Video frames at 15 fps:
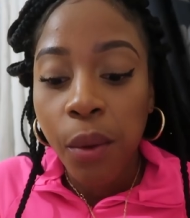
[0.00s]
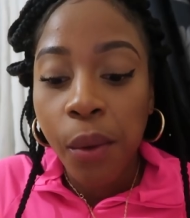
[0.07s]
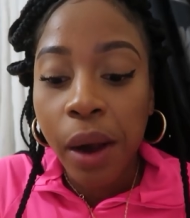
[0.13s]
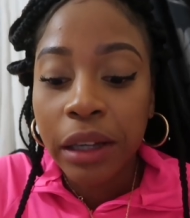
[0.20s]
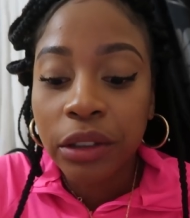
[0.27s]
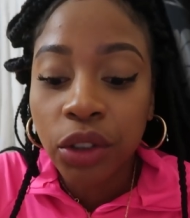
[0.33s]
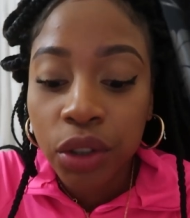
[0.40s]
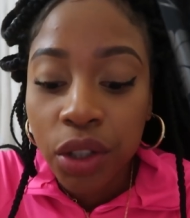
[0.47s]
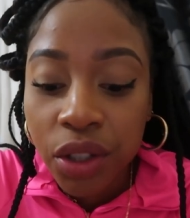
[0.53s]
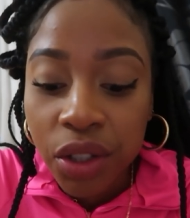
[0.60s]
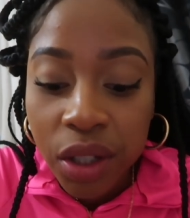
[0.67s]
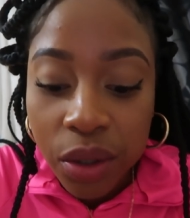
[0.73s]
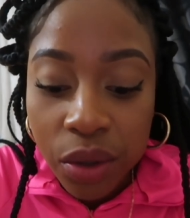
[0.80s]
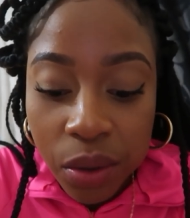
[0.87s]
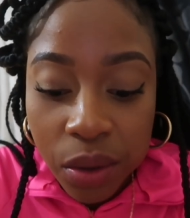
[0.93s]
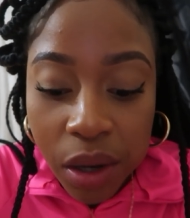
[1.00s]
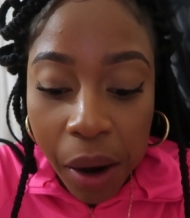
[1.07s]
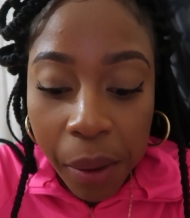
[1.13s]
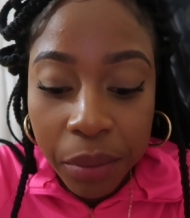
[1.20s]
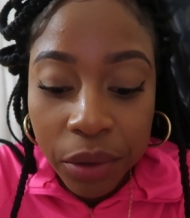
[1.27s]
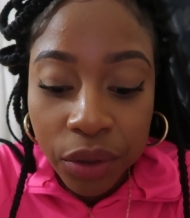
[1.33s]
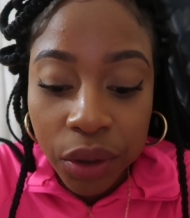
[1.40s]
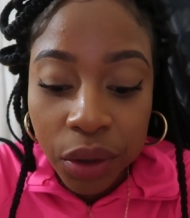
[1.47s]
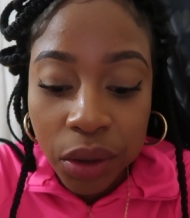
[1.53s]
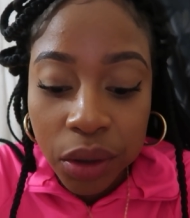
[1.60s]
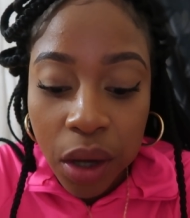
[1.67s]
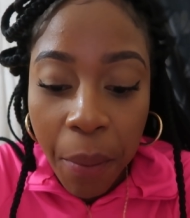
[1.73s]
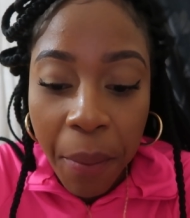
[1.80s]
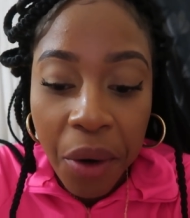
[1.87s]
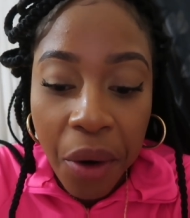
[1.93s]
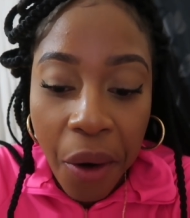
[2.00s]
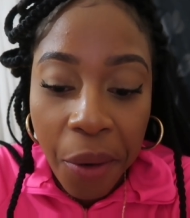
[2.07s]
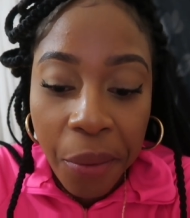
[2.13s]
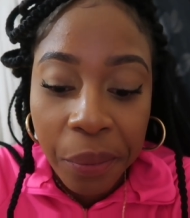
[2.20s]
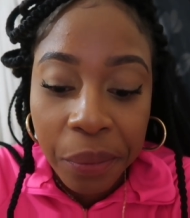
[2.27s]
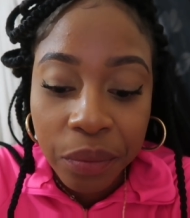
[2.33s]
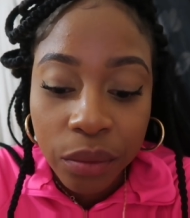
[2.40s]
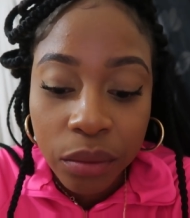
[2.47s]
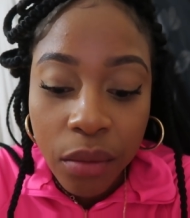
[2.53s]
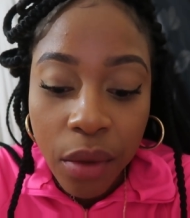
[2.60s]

We had to go to Tinseltown before coming home.